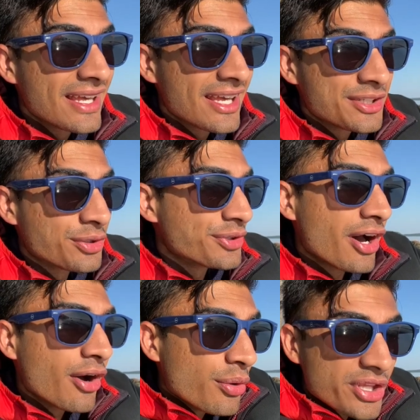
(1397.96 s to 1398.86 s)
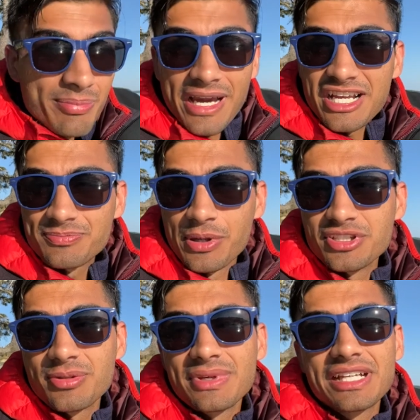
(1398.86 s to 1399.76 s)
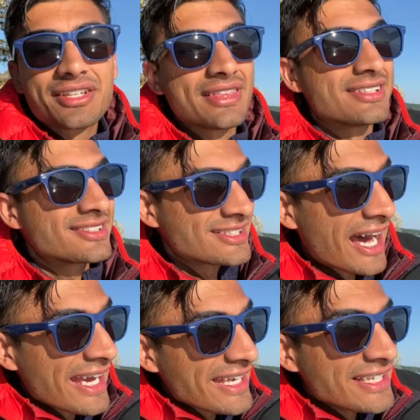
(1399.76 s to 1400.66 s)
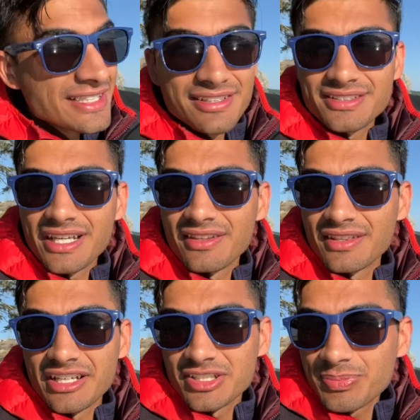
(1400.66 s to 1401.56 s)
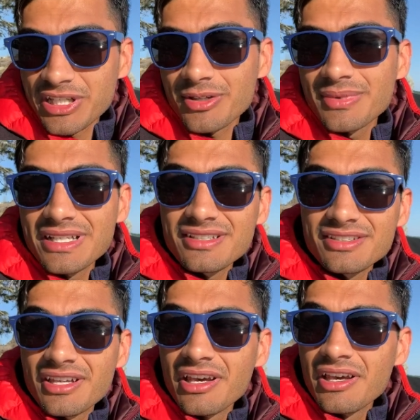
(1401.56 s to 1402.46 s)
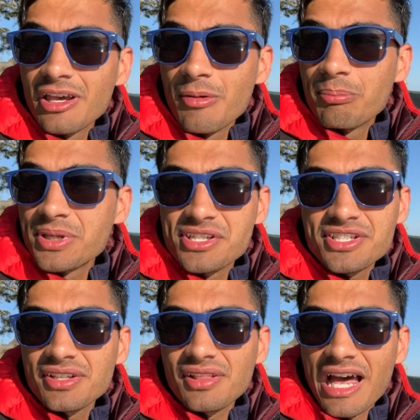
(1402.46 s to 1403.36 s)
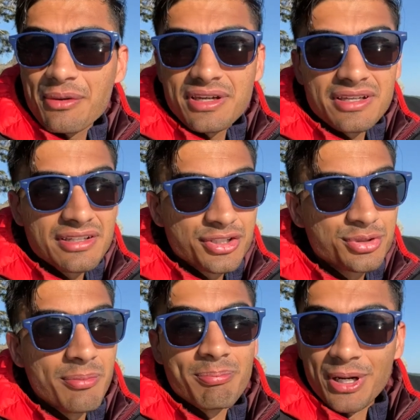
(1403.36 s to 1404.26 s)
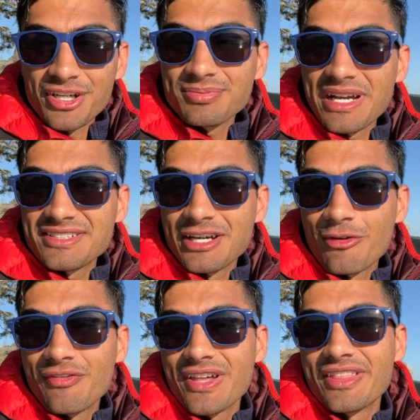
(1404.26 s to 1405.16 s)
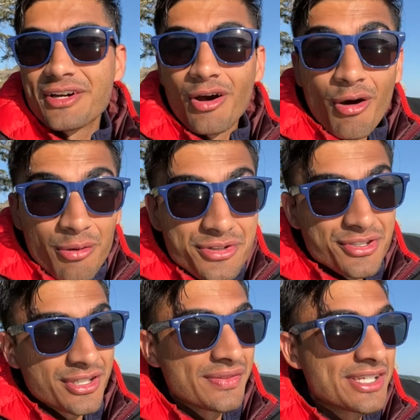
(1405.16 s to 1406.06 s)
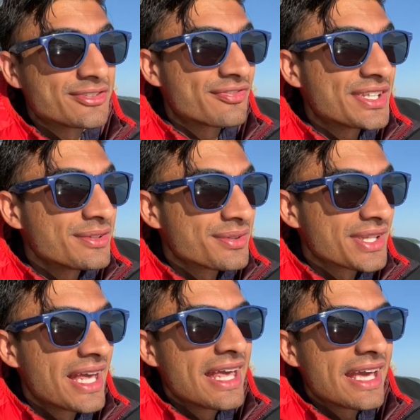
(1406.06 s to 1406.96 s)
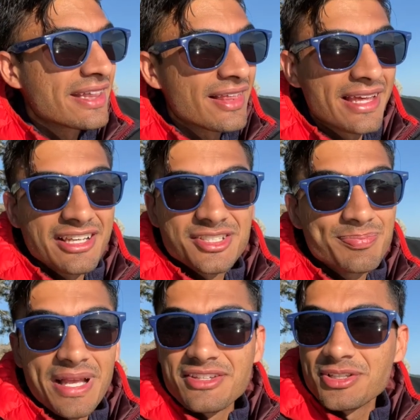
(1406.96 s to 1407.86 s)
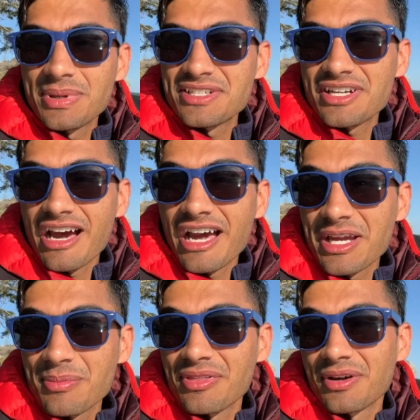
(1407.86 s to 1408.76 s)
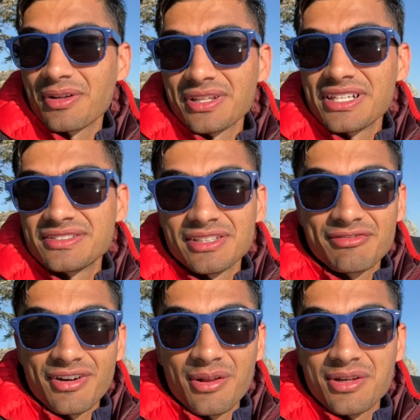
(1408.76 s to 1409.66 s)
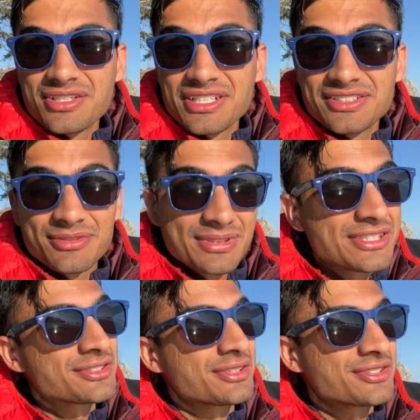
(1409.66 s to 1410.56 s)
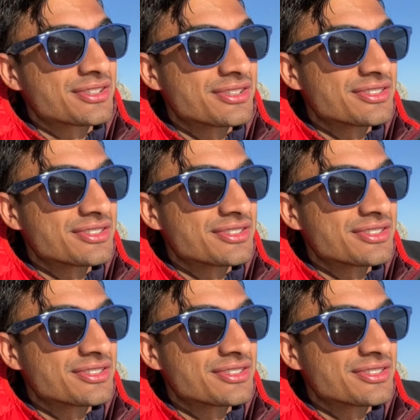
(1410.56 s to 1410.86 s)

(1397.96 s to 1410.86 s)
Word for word: You know, not only by exposing me to the science and the experiments, but just allowing to immerse myself in the culture of this field and like spend so much time with all these nephrologists and researchers